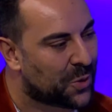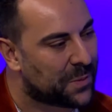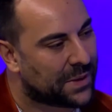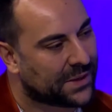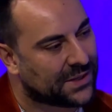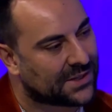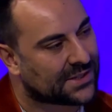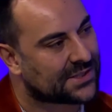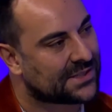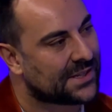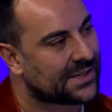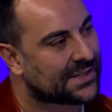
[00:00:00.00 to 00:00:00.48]
about
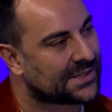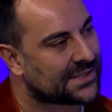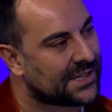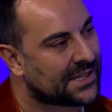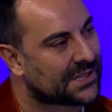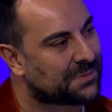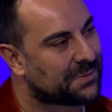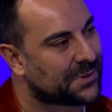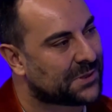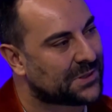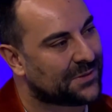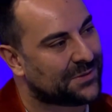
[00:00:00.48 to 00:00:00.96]
your
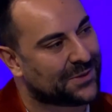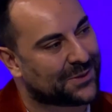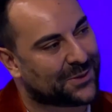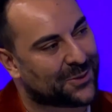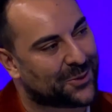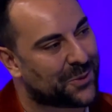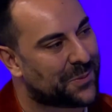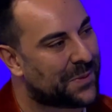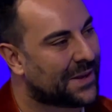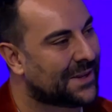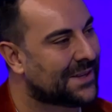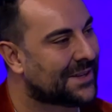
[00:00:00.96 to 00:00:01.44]
success, because if you
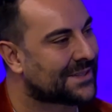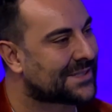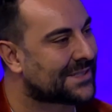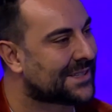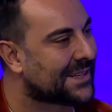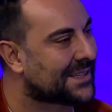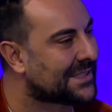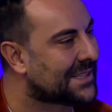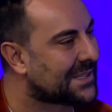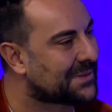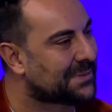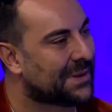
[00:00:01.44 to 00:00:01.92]
talk about your
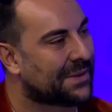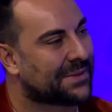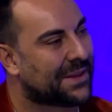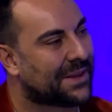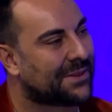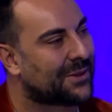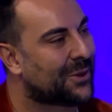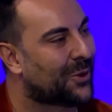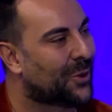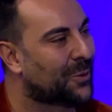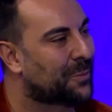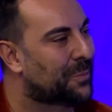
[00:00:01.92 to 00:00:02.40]
success, we have
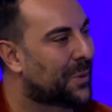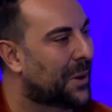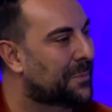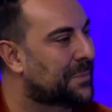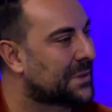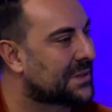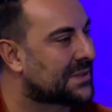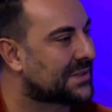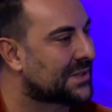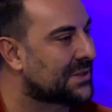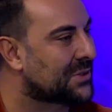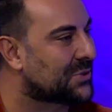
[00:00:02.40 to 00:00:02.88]
that tall
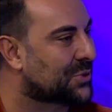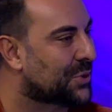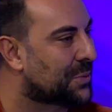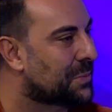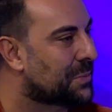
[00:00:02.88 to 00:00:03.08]
puppy syndrome.